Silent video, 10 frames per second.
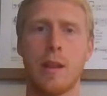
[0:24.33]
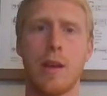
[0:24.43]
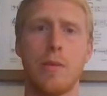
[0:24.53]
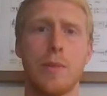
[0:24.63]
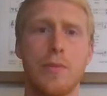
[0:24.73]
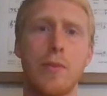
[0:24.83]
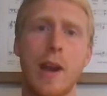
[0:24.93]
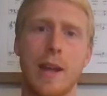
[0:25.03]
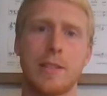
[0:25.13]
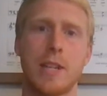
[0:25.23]
Now,
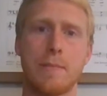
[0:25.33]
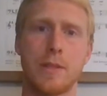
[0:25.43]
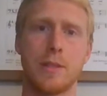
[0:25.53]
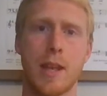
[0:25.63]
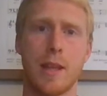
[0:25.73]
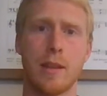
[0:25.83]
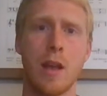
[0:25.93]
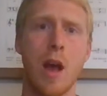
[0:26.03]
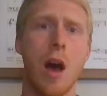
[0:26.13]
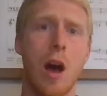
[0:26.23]
before Acts chapter
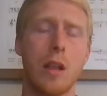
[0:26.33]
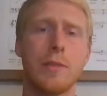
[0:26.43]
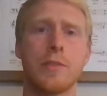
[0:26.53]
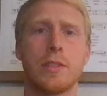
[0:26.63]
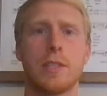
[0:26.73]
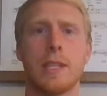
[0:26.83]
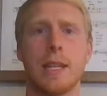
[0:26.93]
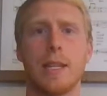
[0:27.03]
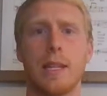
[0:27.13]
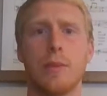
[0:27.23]
10, all of
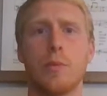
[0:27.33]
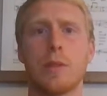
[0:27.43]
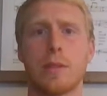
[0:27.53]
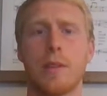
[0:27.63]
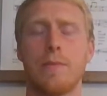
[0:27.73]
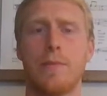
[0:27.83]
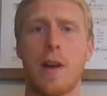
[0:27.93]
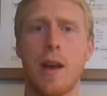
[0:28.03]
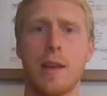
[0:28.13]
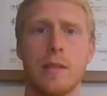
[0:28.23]
Christianity was
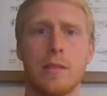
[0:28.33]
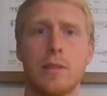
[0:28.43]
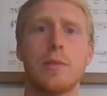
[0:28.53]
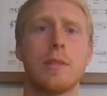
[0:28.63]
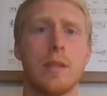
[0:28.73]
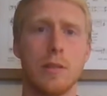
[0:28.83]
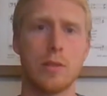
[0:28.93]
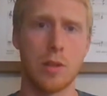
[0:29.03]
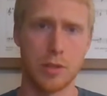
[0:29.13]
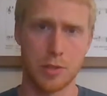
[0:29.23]
confined to a
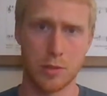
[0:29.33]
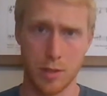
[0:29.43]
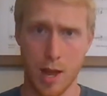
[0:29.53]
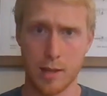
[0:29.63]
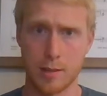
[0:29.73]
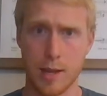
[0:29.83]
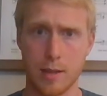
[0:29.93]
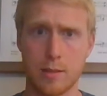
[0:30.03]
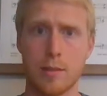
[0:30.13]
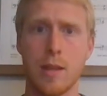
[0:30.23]
single cultural
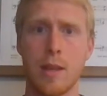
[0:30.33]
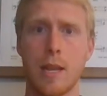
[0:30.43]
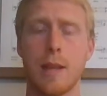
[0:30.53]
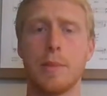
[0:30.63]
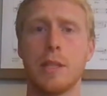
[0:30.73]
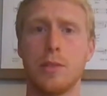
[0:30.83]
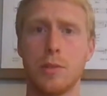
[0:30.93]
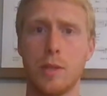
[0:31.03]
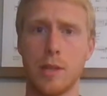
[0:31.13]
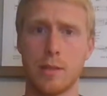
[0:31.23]
context, namely
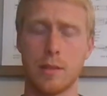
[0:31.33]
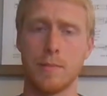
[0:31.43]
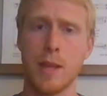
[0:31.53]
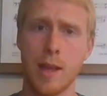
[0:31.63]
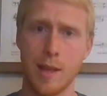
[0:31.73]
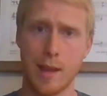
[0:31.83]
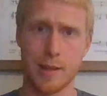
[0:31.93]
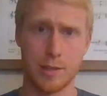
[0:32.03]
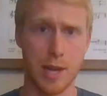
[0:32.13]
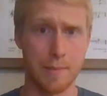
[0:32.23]
Judaism. In
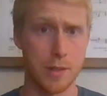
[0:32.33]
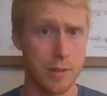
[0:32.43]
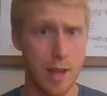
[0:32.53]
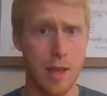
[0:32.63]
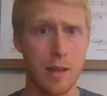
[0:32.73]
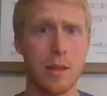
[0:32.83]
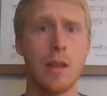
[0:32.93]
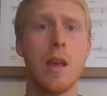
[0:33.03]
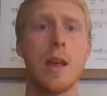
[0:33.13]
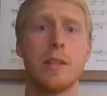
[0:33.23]
Acts chapter
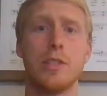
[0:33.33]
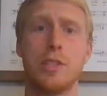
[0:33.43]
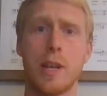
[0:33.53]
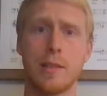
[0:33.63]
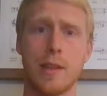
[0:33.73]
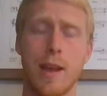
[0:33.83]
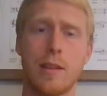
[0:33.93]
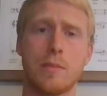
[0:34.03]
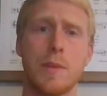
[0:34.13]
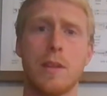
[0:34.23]
10,
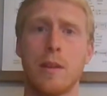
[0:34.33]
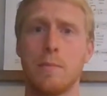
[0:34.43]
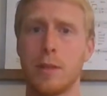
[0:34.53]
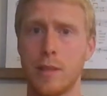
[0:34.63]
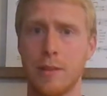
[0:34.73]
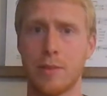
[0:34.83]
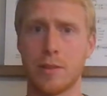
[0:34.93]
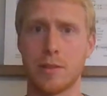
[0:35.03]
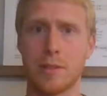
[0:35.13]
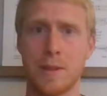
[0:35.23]
Gentiles become
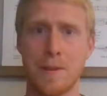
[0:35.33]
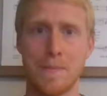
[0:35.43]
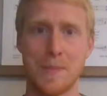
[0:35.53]
believers.